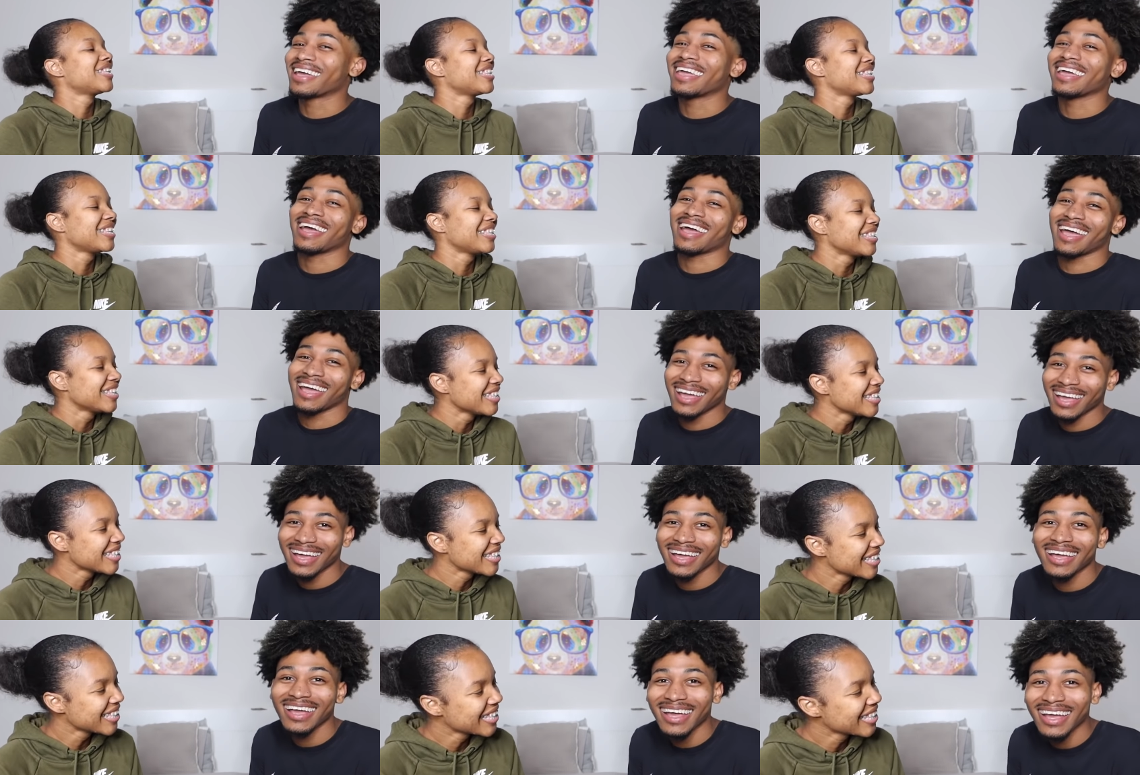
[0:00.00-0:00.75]

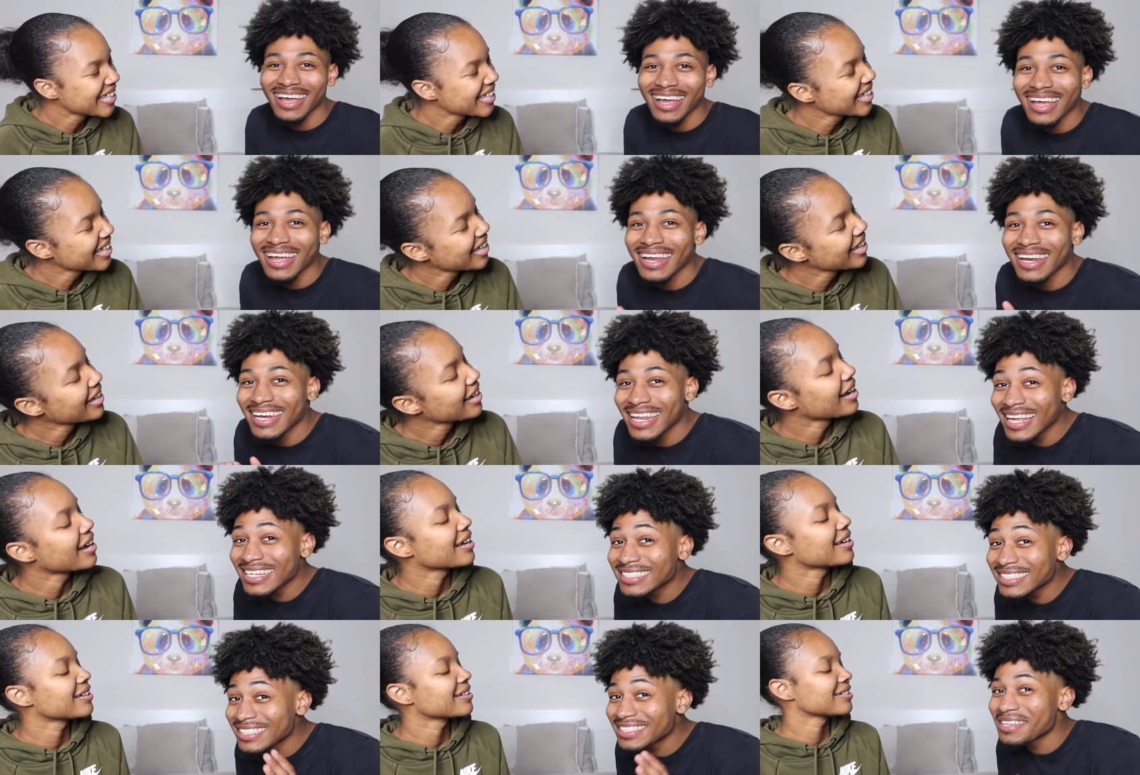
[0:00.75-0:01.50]
Speaker 1: okay.
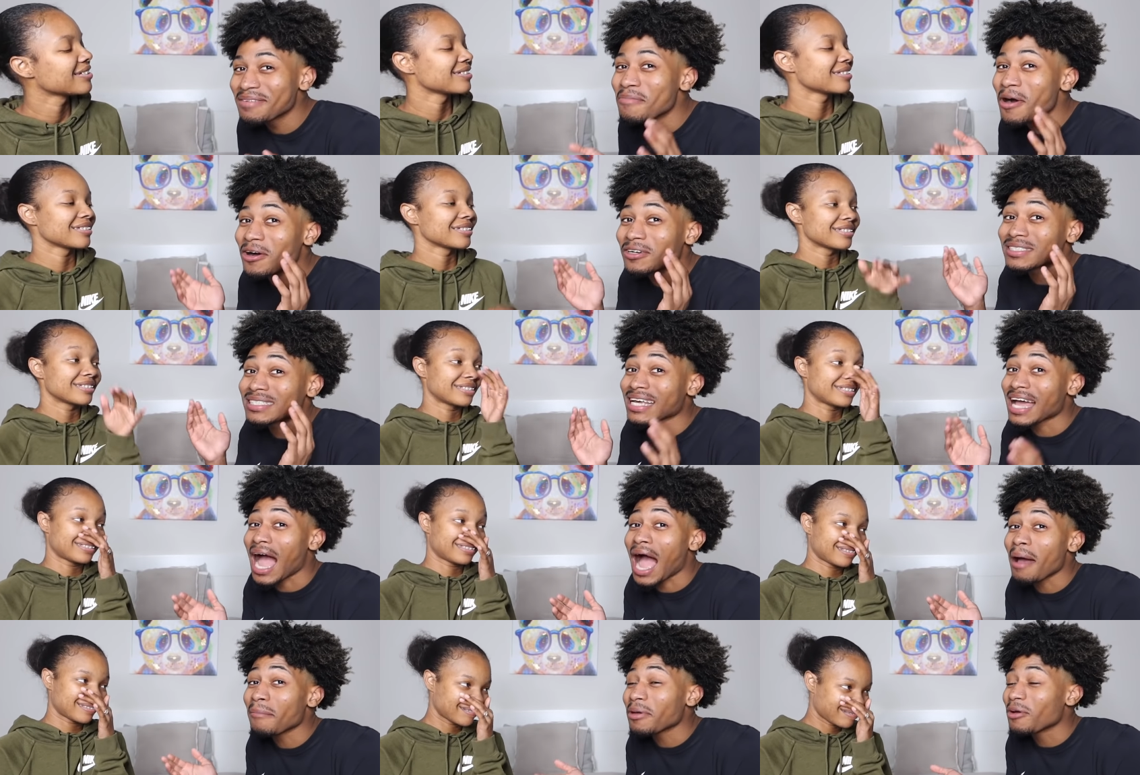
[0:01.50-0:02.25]
This is the most
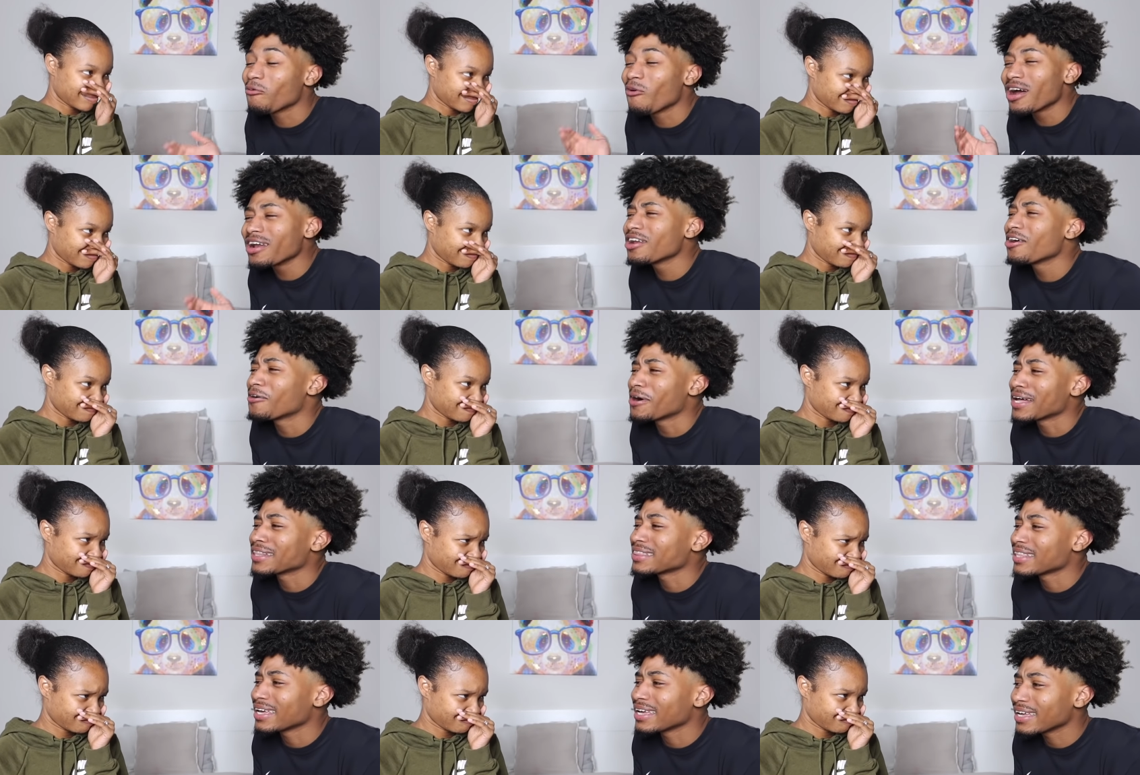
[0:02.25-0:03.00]
common one though.
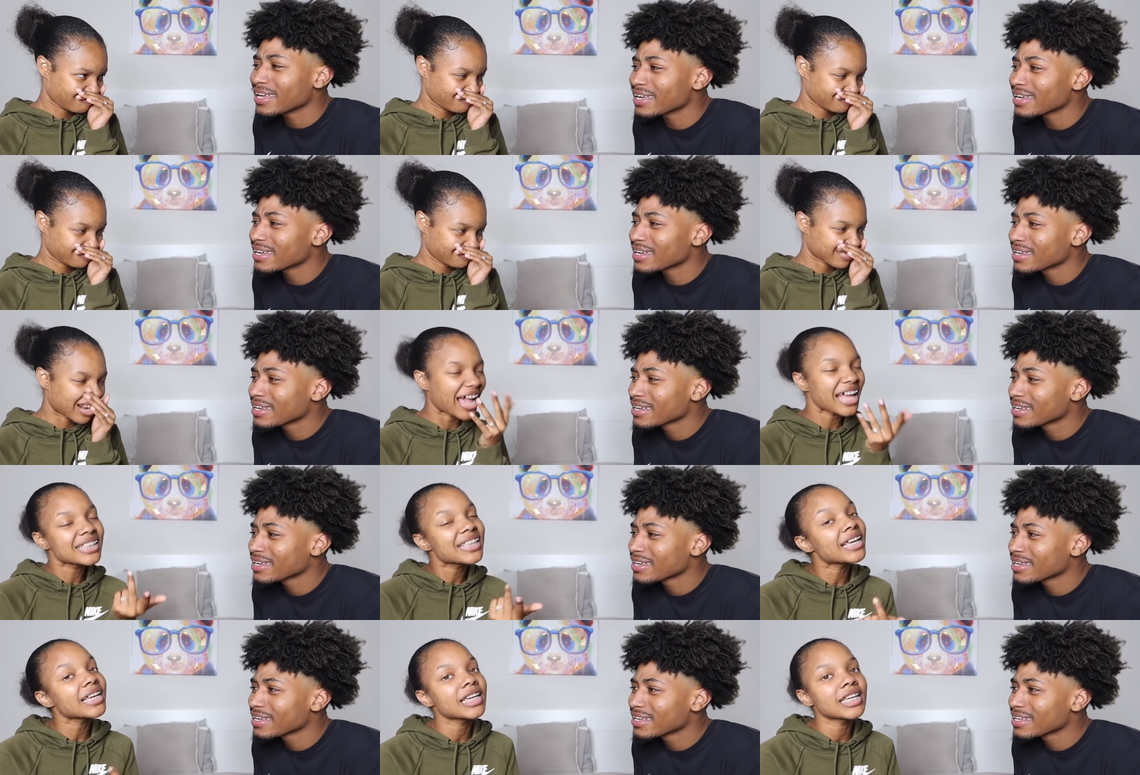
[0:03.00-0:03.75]
I think.
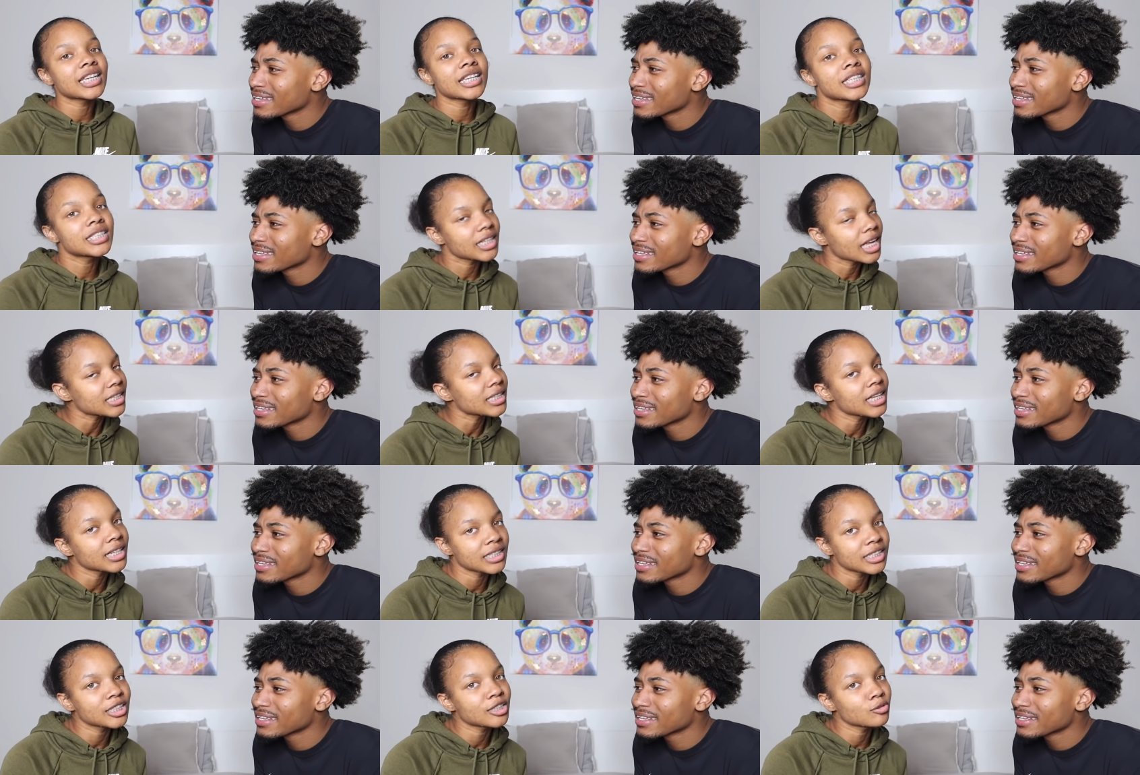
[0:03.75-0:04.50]
Speaker 2: I think it is. I
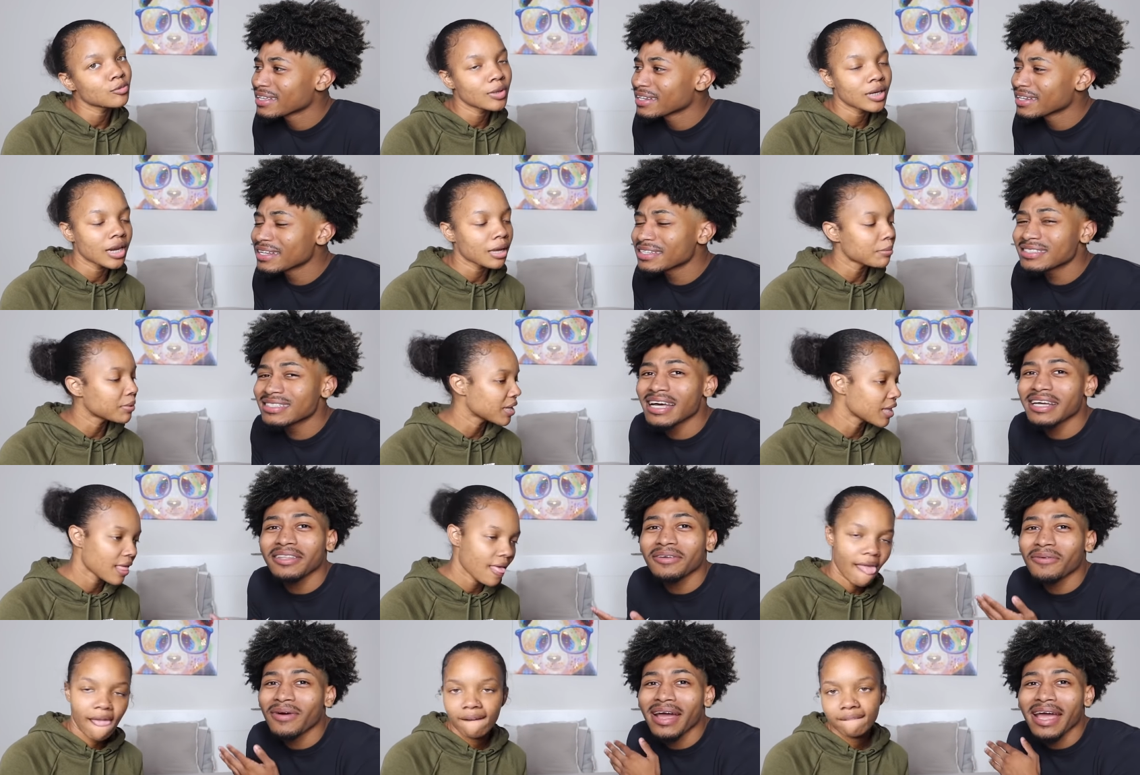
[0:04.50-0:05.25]
think this the one. He's
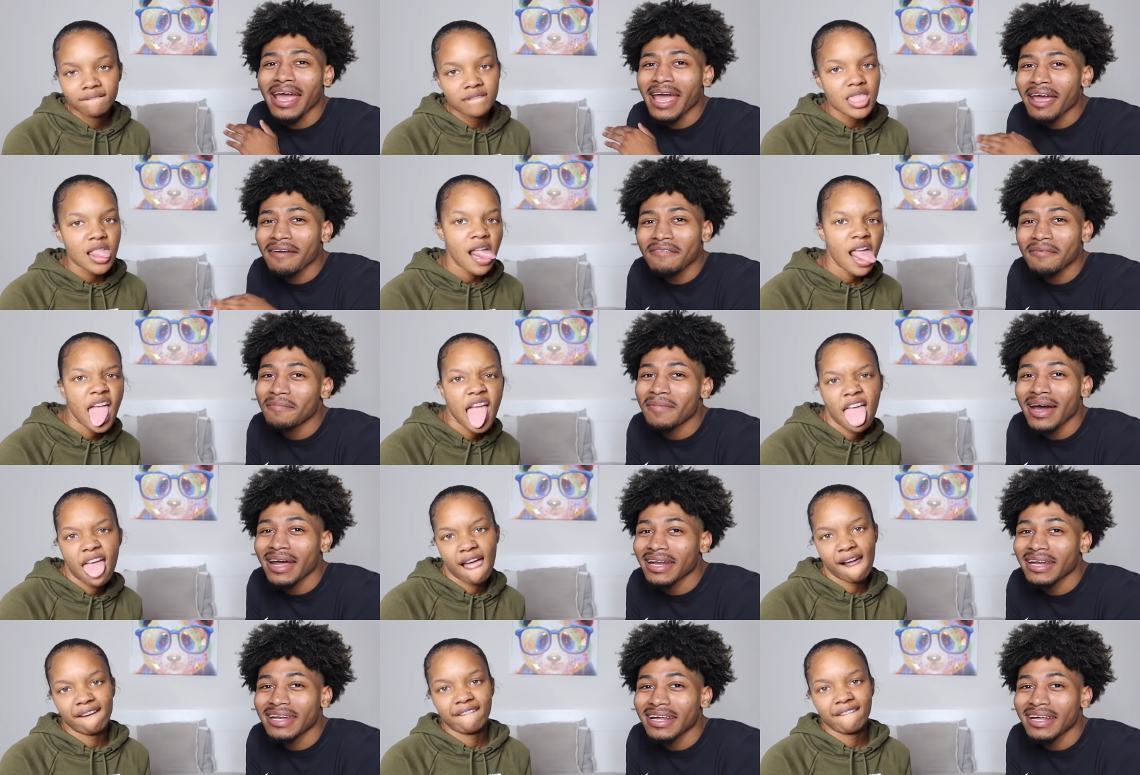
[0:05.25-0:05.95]
like the
Speaker 1: one everybody